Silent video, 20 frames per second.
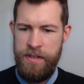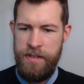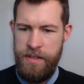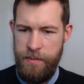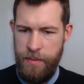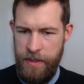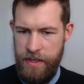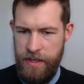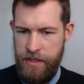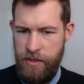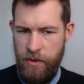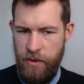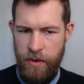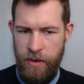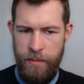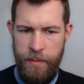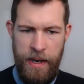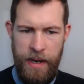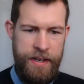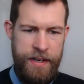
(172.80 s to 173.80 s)
typically
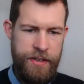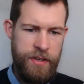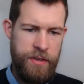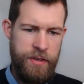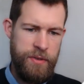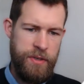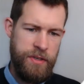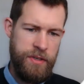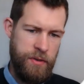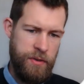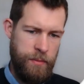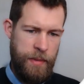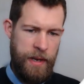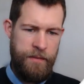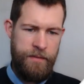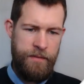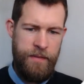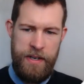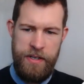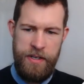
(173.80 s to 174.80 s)
talking about end users or
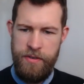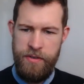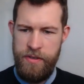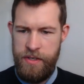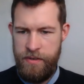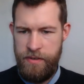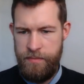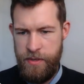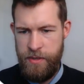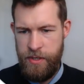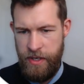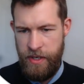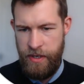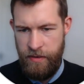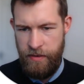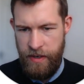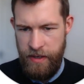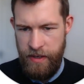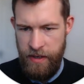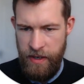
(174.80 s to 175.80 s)
manufacturers of
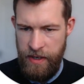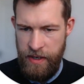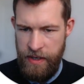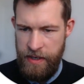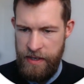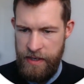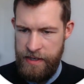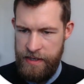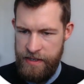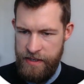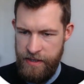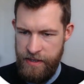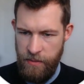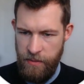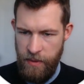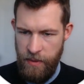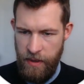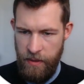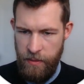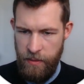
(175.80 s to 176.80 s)
machinery. So
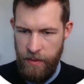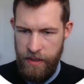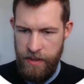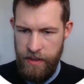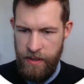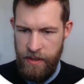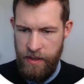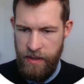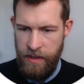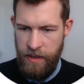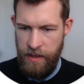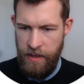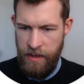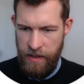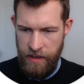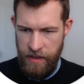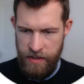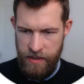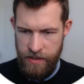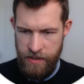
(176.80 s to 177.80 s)
where are we?
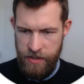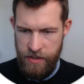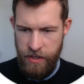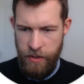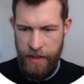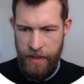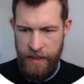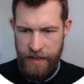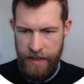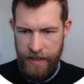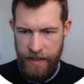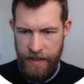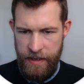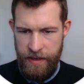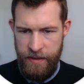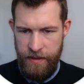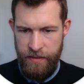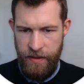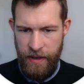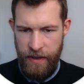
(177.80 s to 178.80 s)
So the two
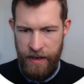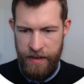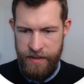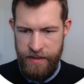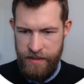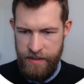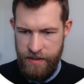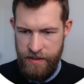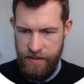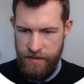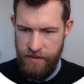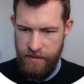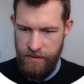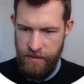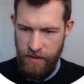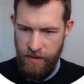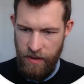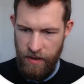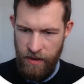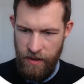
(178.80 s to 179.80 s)
here that
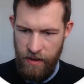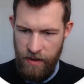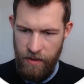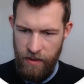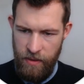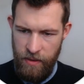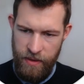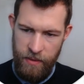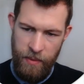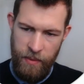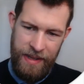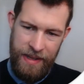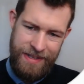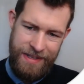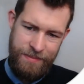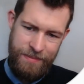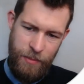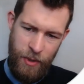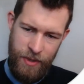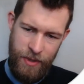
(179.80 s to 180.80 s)
are, well,
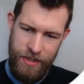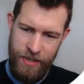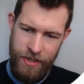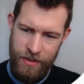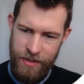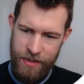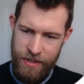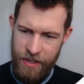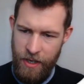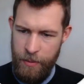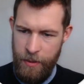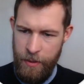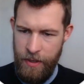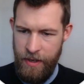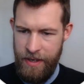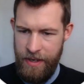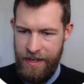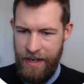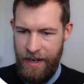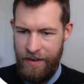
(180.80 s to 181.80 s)
there's more than two. There's a couple that
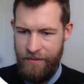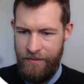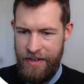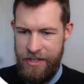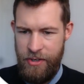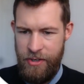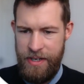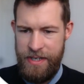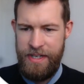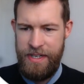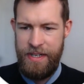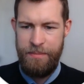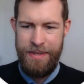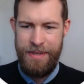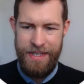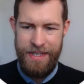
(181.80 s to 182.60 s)
are kind of interesting,